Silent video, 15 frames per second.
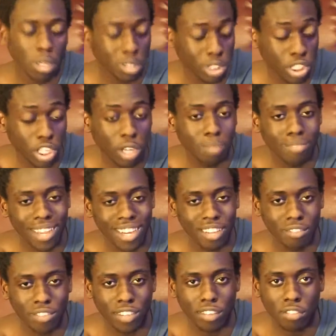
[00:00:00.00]
sure many
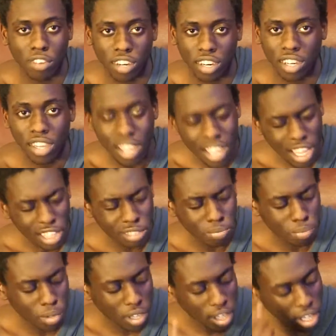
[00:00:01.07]
of you have heard.
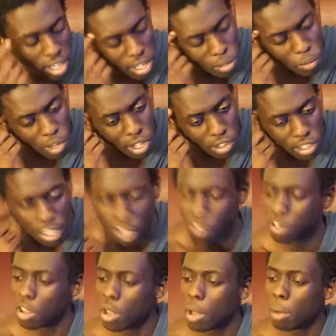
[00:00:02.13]
It's pretty well known.